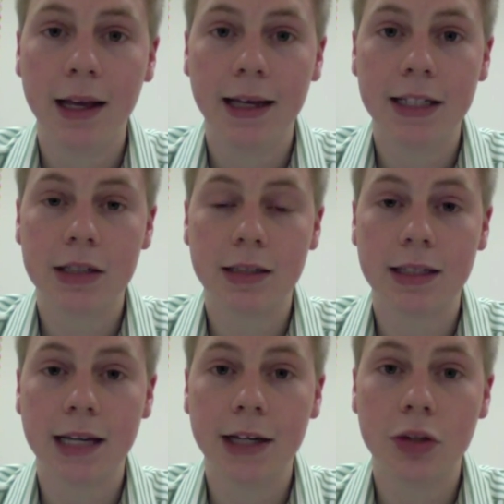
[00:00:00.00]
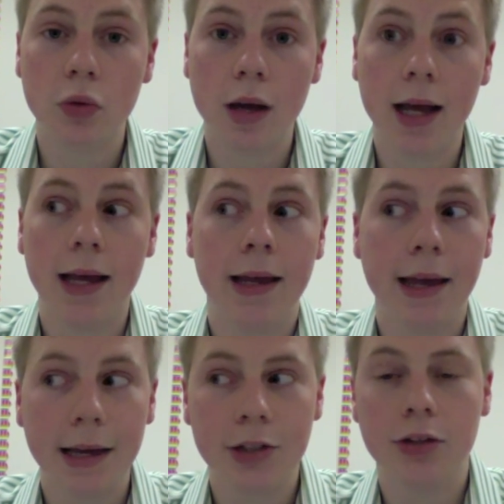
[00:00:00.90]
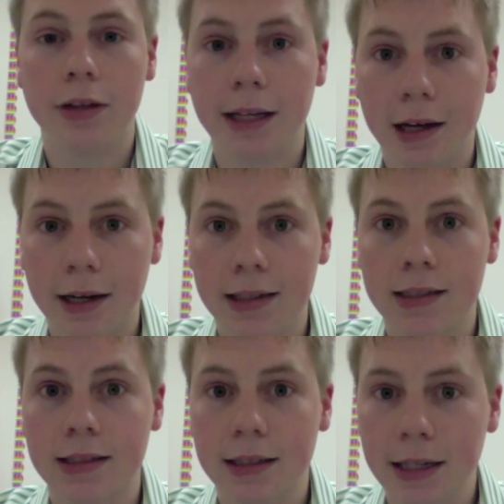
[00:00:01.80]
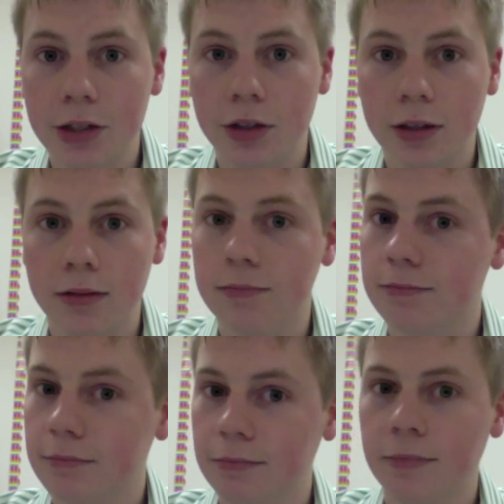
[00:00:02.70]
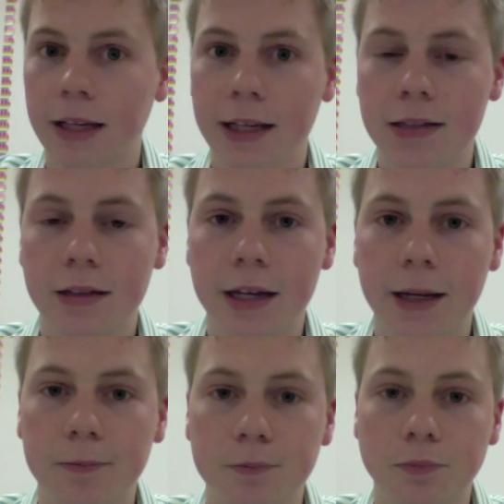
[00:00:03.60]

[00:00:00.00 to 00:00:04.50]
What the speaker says: It's designed to catch the audience's attention, hence the name.